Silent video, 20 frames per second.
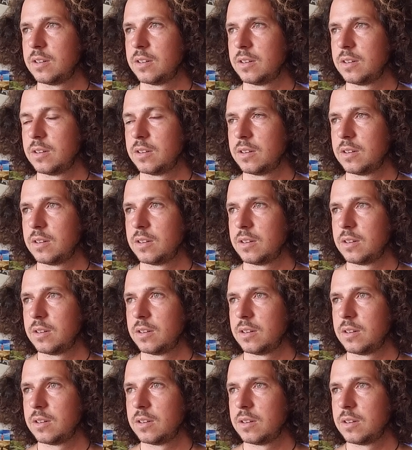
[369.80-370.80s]

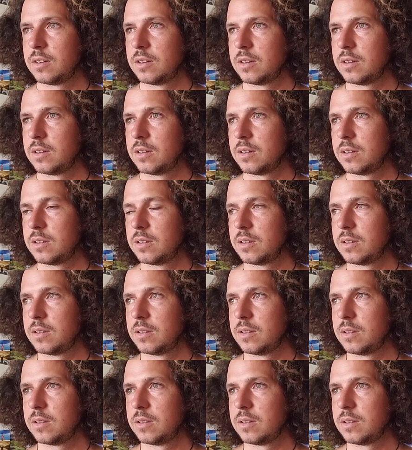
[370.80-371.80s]

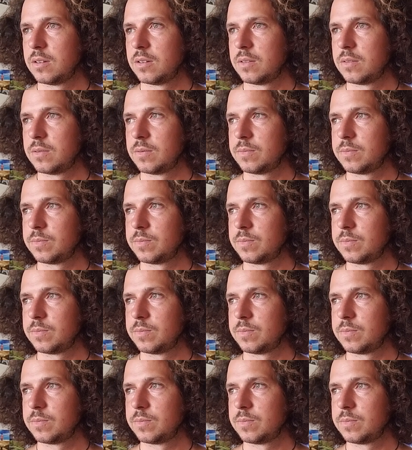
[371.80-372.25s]
[no speech]